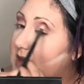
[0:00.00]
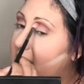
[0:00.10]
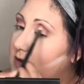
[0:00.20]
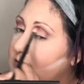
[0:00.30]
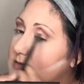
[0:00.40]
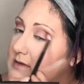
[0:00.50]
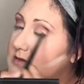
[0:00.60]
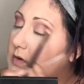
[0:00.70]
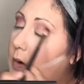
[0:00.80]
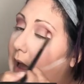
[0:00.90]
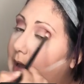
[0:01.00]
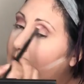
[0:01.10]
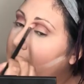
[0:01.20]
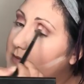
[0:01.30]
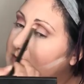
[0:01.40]
day. It was just
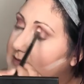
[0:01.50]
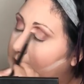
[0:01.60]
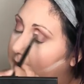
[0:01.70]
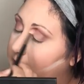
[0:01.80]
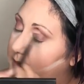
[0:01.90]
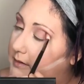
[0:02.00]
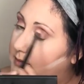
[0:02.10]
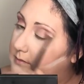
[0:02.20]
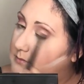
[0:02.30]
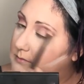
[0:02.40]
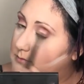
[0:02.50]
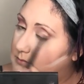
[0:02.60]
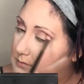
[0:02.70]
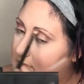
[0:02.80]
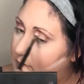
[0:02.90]
quiet. It was kind of,
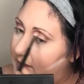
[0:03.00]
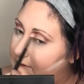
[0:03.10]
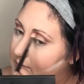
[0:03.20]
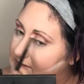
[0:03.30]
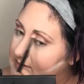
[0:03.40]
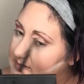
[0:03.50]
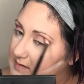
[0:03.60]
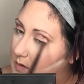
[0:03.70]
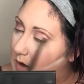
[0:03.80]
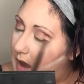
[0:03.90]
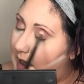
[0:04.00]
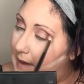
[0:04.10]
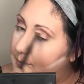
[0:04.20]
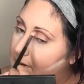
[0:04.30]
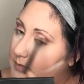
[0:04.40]
the weather wasn't so
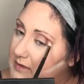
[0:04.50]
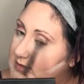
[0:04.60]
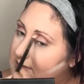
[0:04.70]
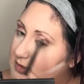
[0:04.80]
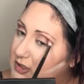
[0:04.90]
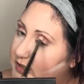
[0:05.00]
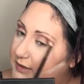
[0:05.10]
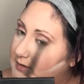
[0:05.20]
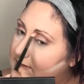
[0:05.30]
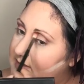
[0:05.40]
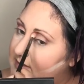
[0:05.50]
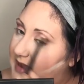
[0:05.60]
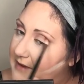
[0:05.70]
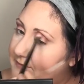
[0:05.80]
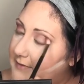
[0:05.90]
hot, but we just chilled and
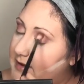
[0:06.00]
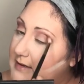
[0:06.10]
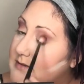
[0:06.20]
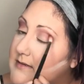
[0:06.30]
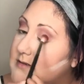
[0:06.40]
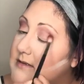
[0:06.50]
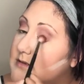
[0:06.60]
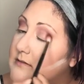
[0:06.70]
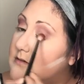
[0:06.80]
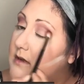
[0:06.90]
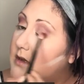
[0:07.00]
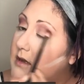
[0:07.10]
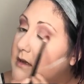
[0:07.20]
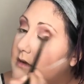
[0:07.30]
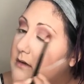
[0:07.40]
Netflixed and
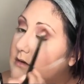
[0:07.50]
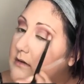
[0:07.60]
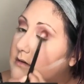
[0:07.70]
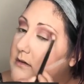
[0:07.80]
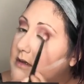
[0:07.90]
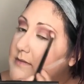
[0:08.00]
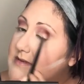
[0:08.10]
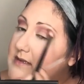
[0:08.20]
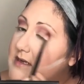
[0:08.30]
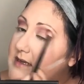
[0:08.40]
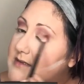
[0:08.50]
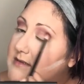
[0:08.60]
it was a nice